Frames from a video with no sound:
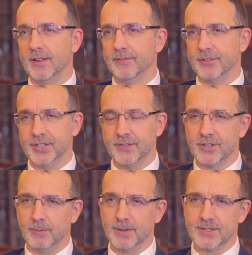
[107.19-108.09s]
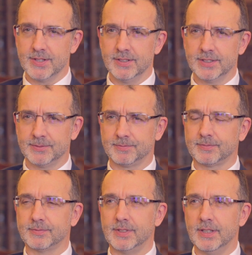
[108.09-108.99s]
for G.F.Tomlinson's,
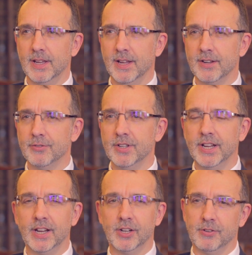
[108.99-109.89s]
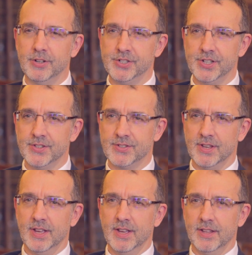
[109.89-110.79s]
and really encourages
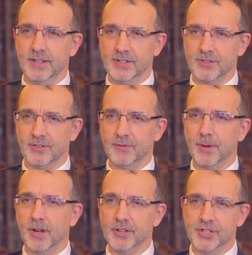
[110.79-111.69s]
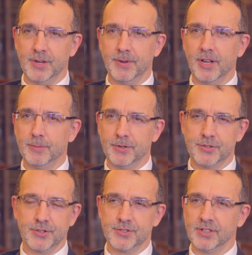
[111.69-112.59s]
the sort of partnership and open
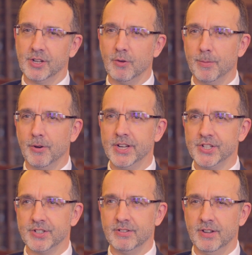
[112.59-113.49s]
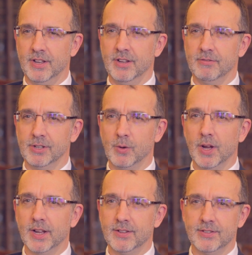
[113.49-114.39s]
trust and cooperation
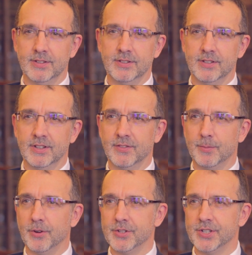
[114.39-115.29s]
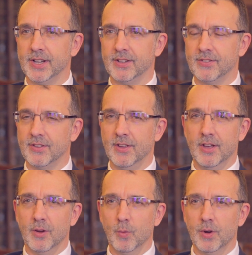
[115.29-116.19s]
required to deliver projects
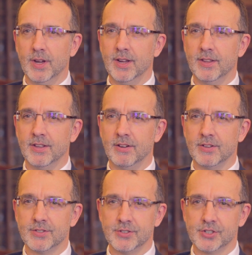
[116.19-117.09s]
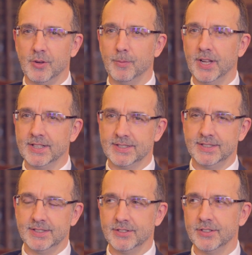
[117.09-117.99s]
where there are such
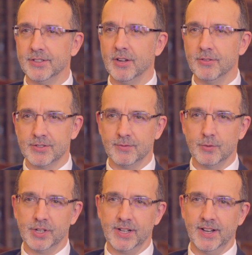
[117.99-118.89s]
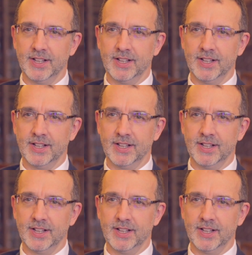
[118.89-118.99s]
complexities and unknowns of working in